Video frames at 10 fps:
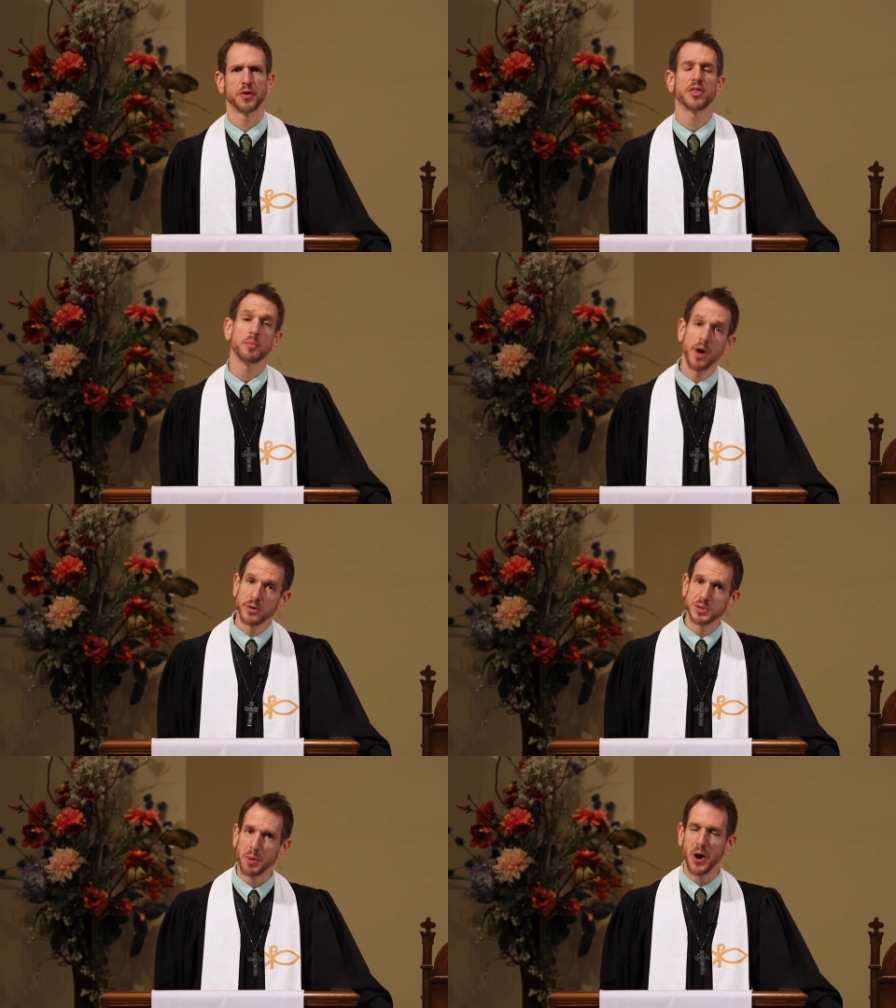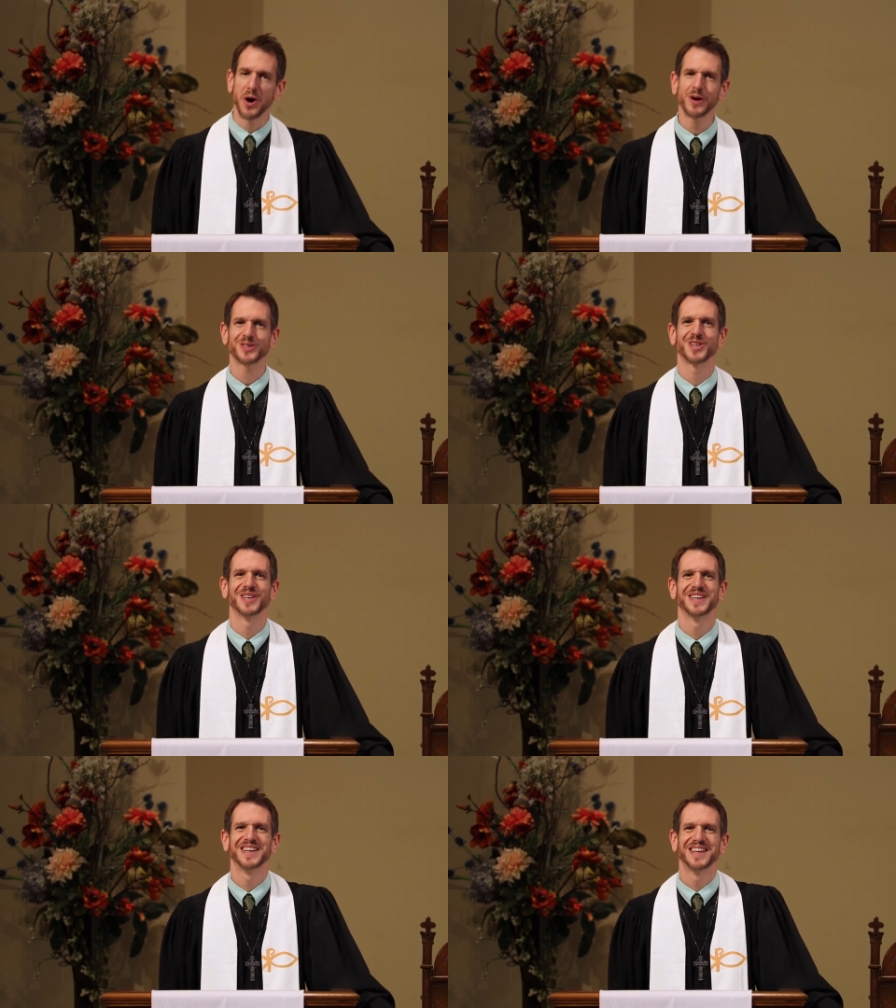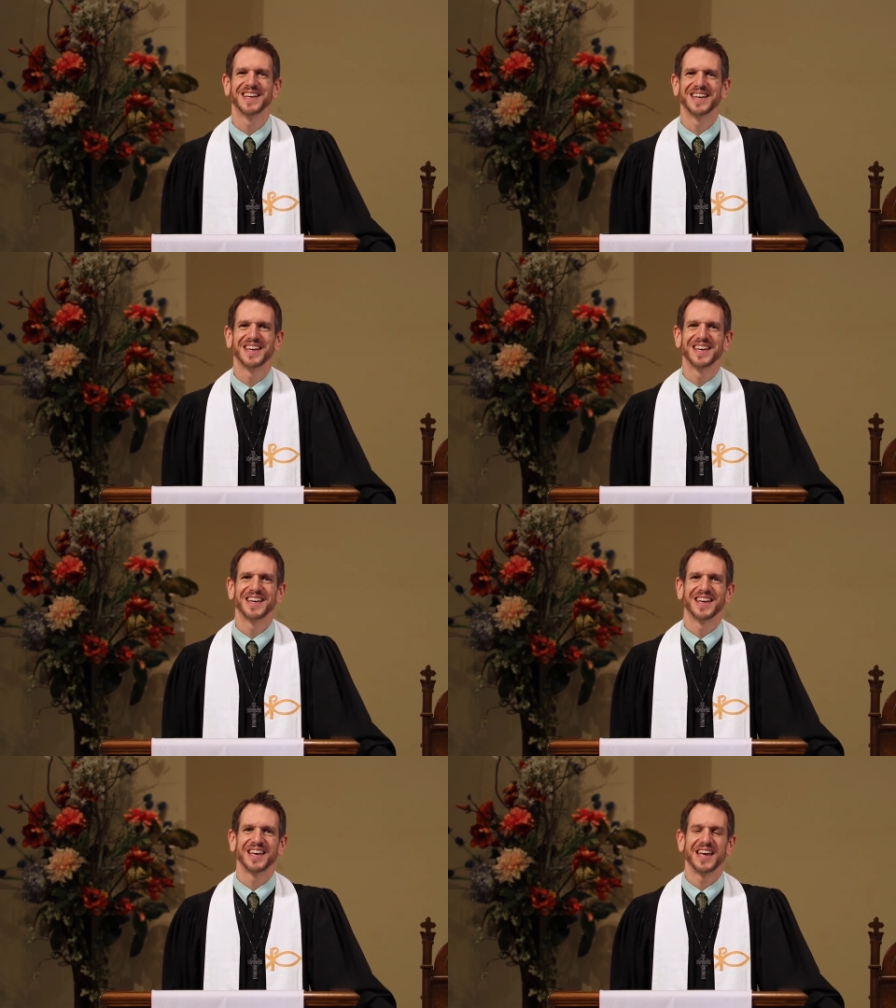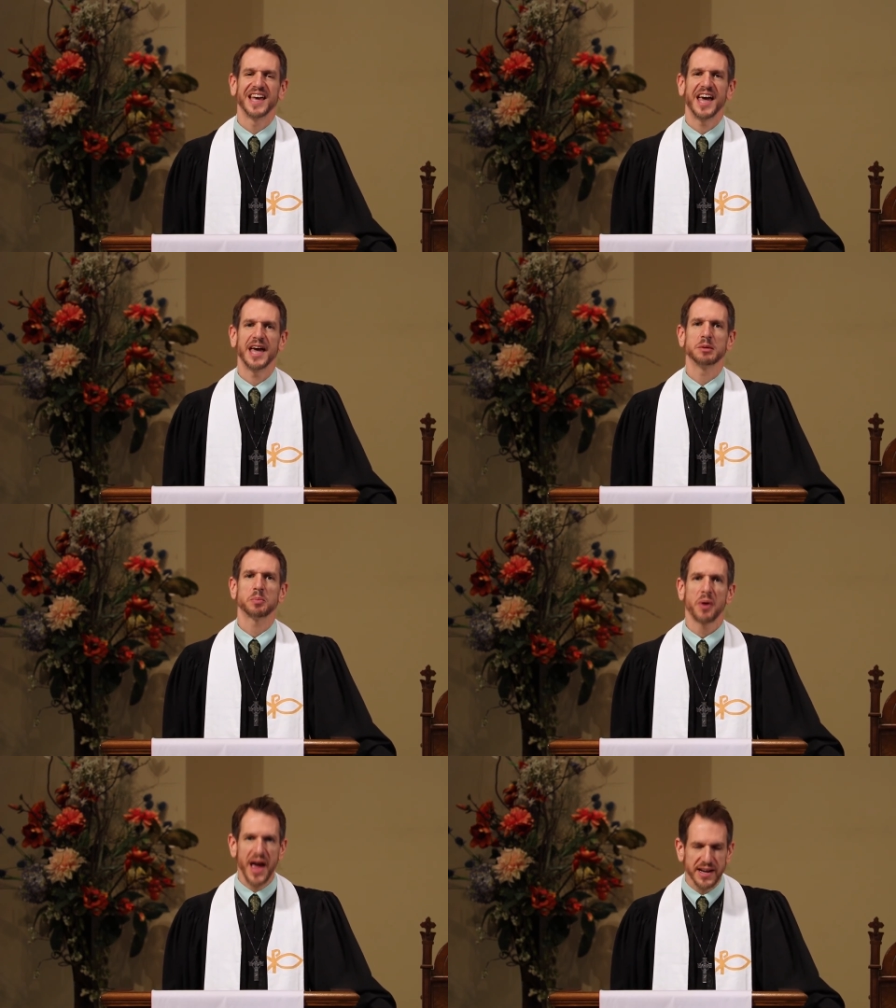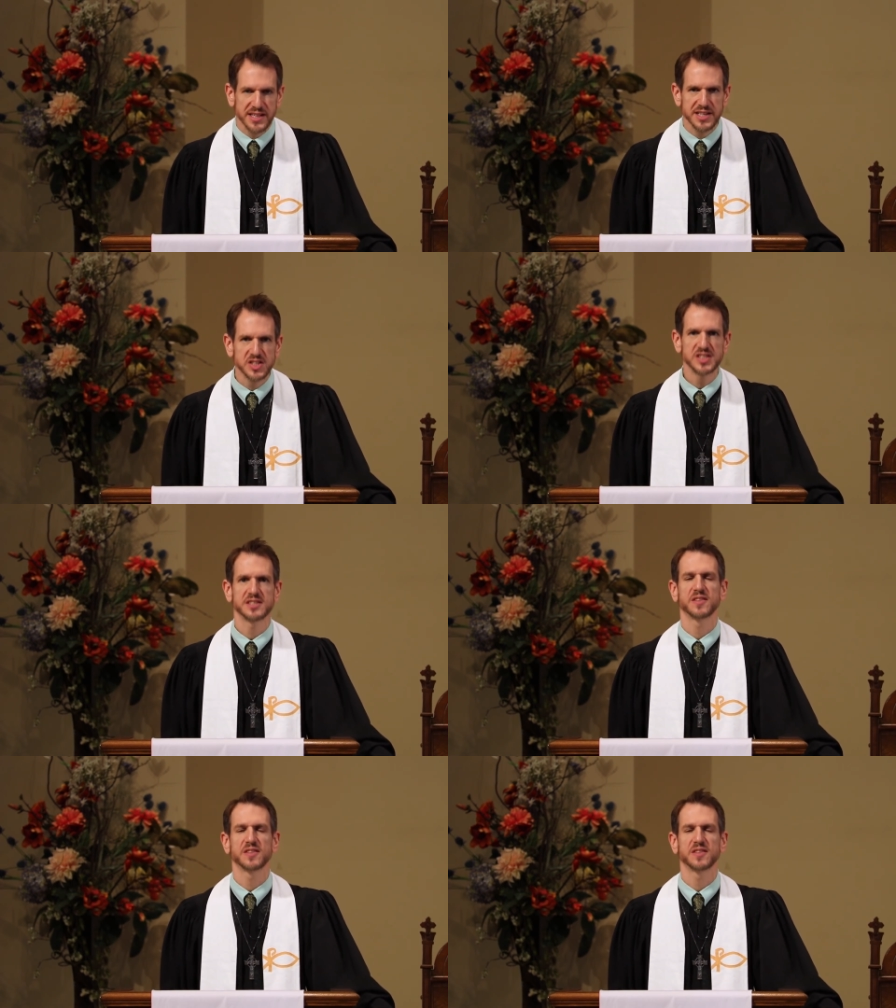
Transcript: for the most part and practice